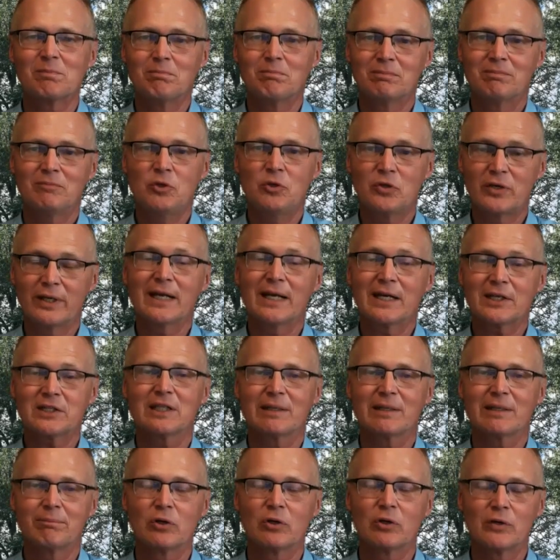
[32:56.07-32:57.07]
you can
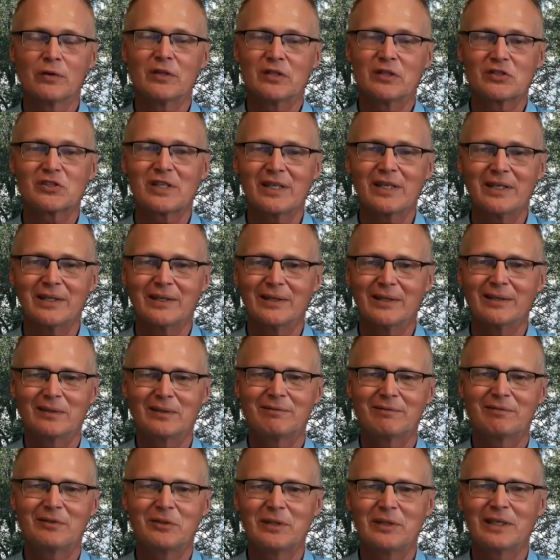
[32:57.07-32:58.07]
actually burn the skin.
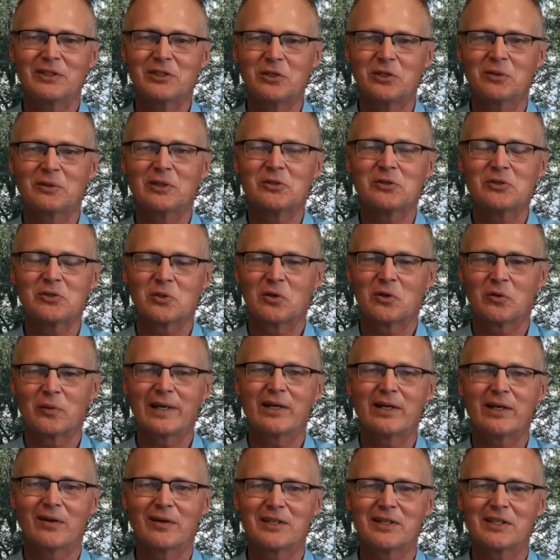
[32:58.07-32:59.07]
If you get too close to a
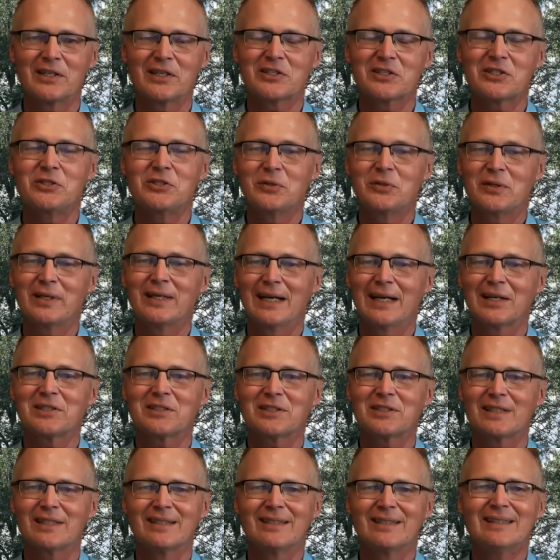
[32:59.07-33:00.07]
radar dish, you can
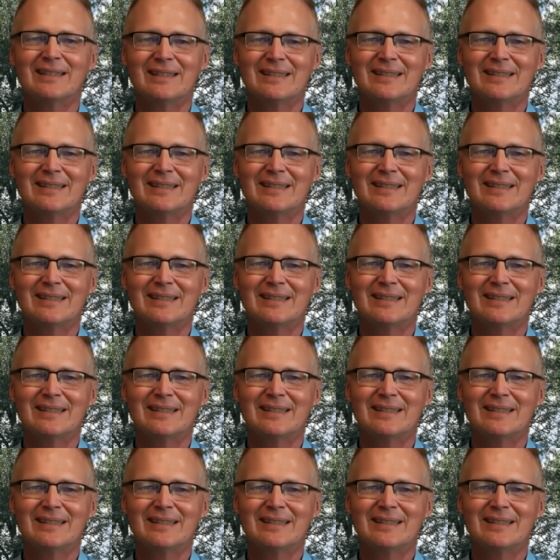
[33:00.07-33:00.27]
actually